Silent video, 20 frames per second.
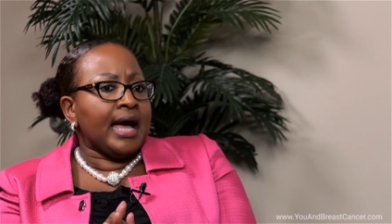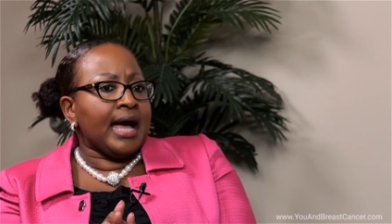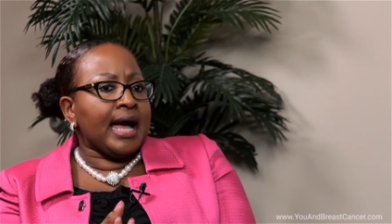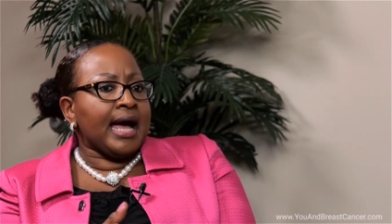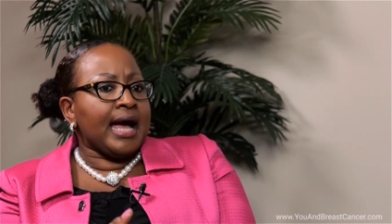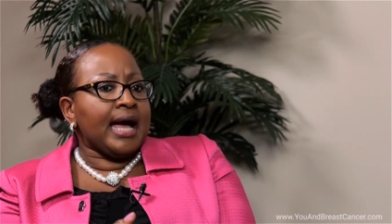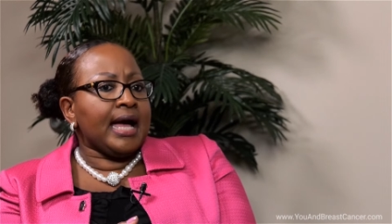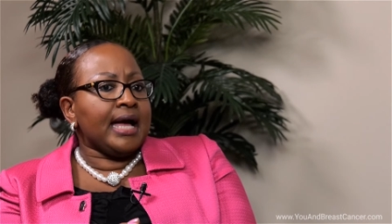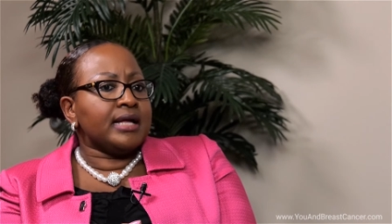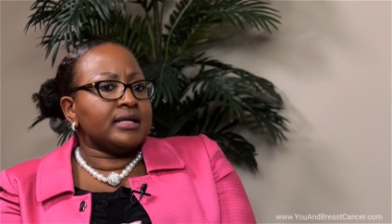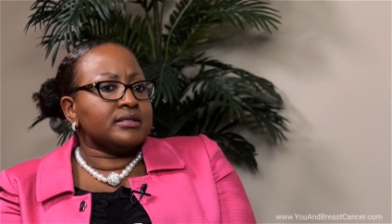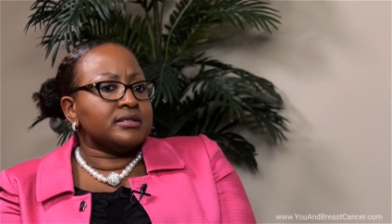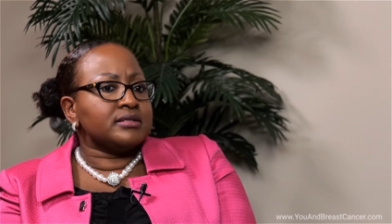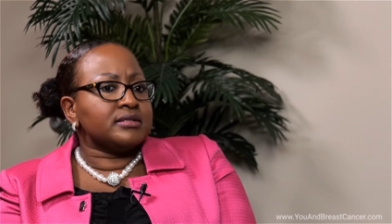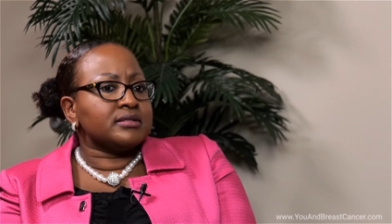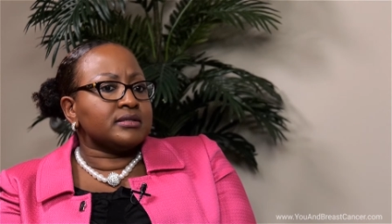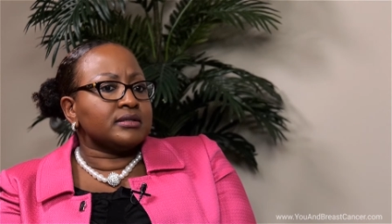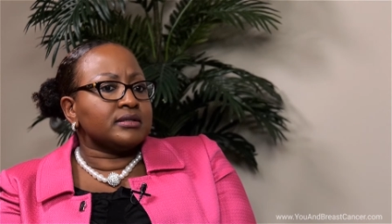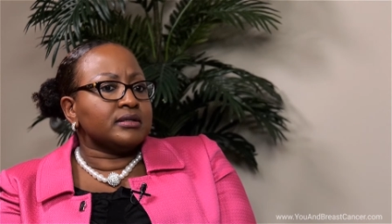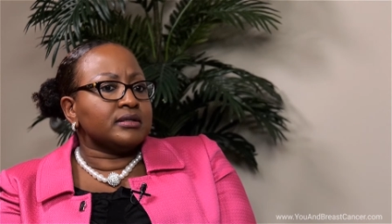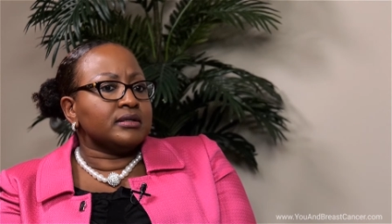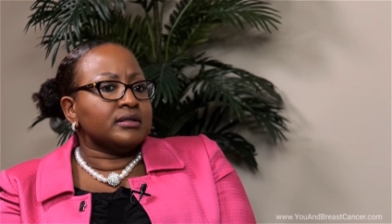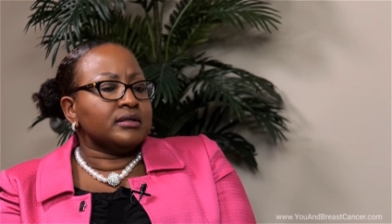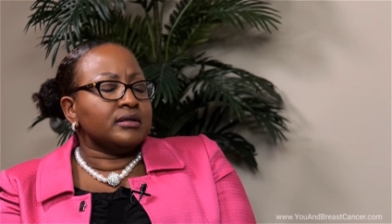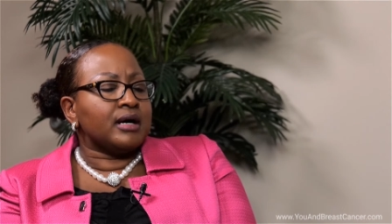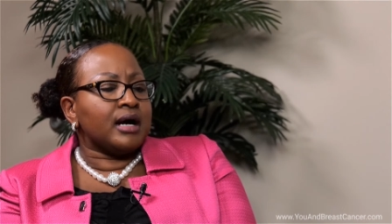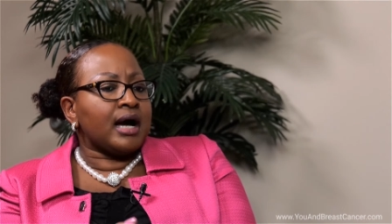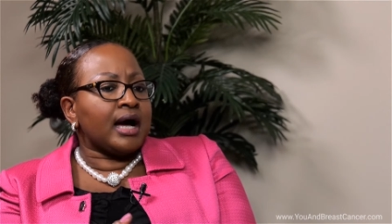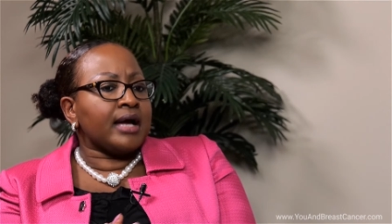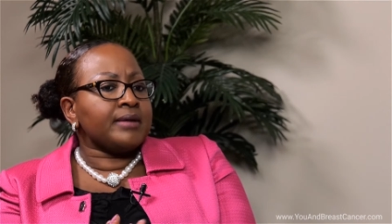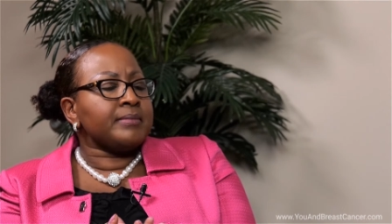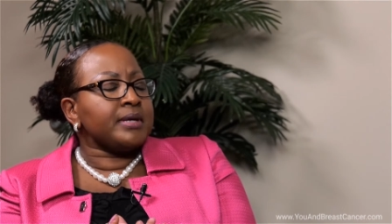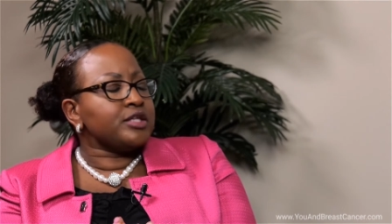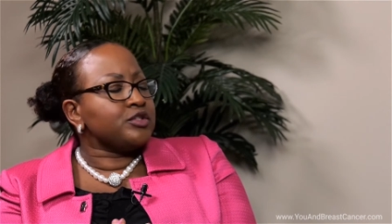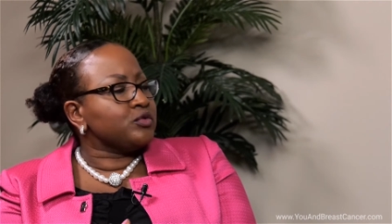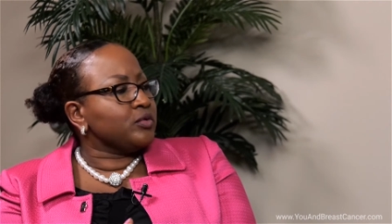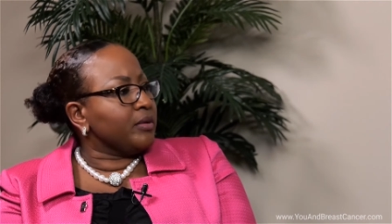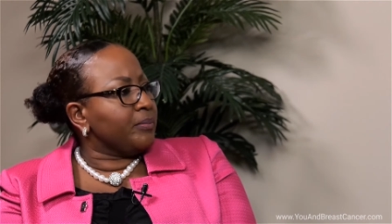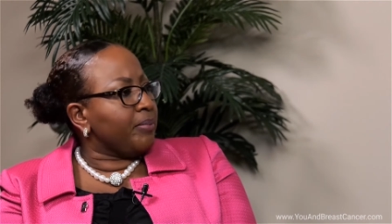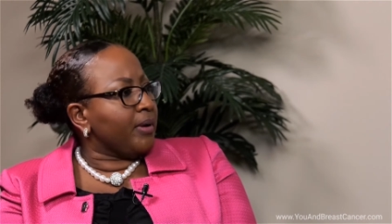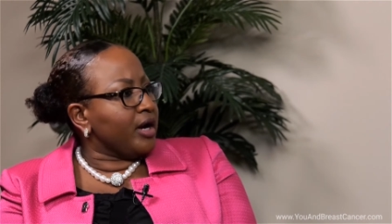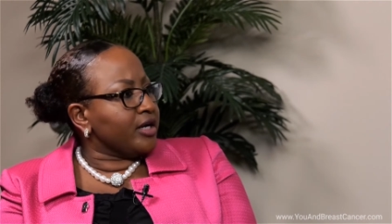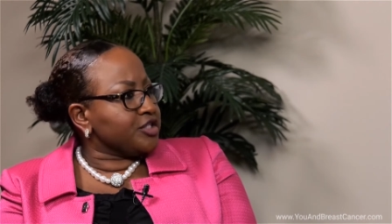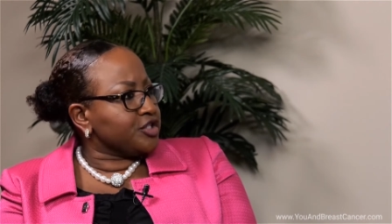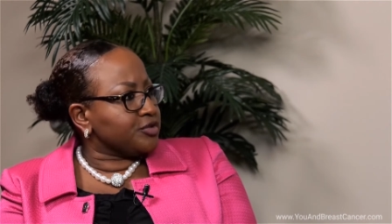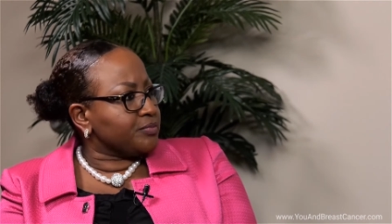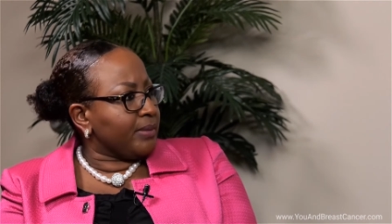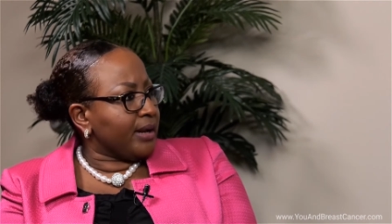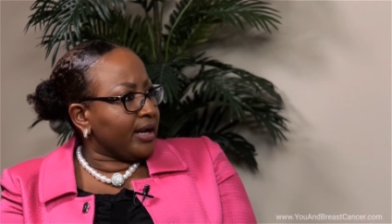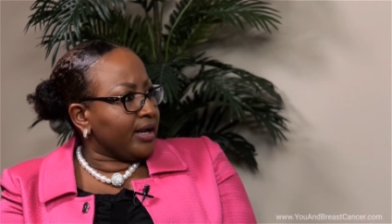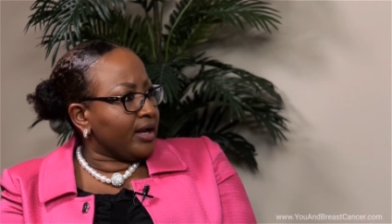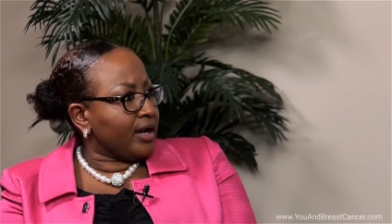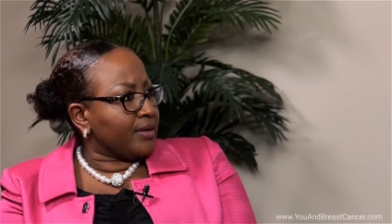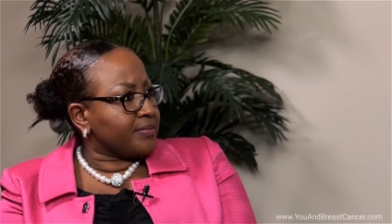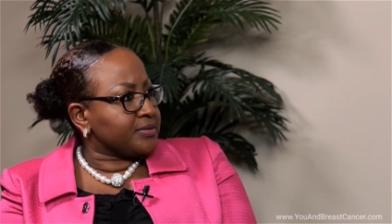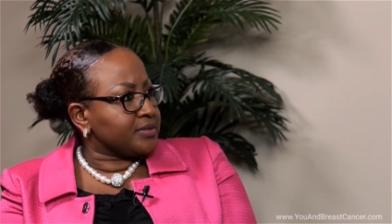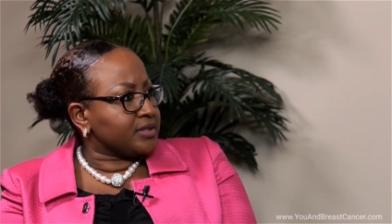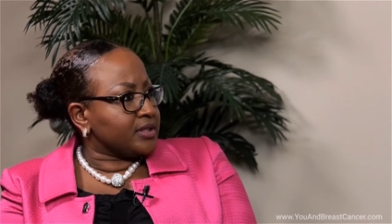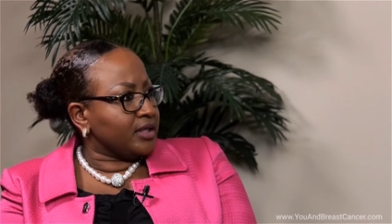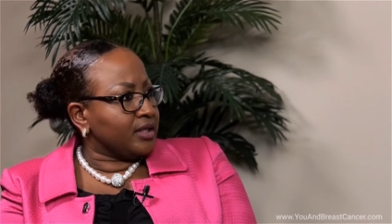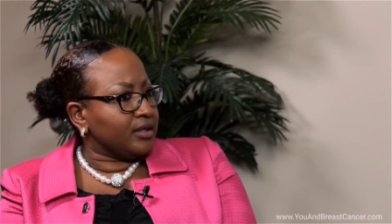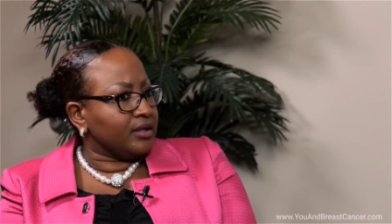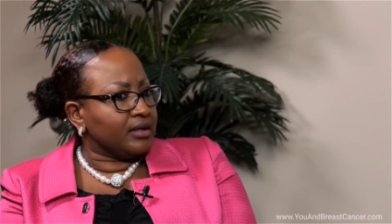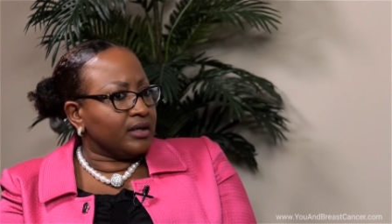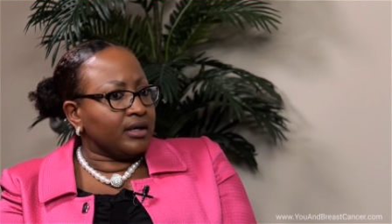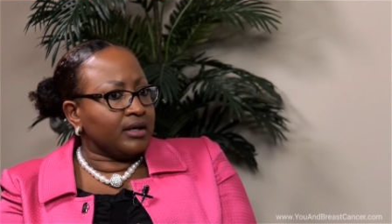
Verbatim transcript: And I may do a punch biopsy